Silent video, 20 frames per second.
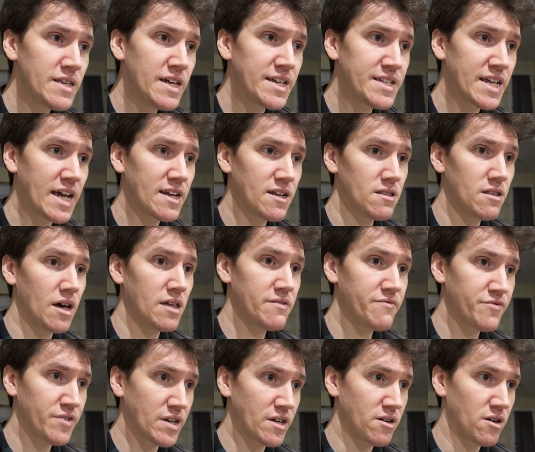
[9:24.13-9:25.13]
It's had a lot
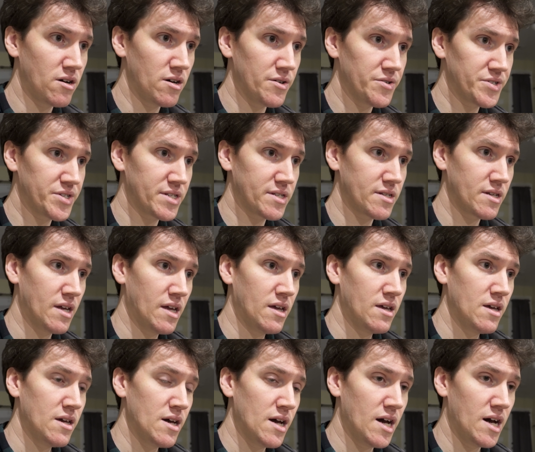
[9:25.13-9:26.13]
of recalls.
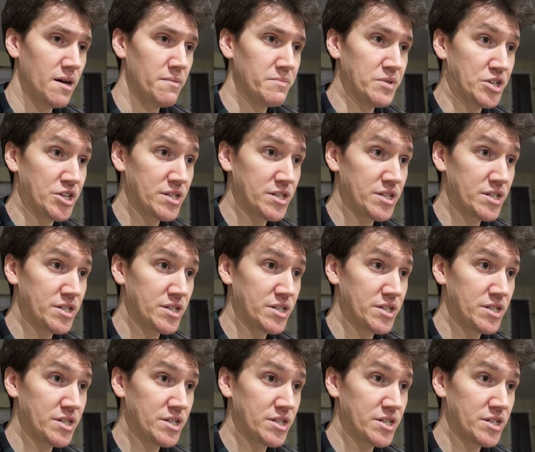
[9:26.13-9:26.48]
Um,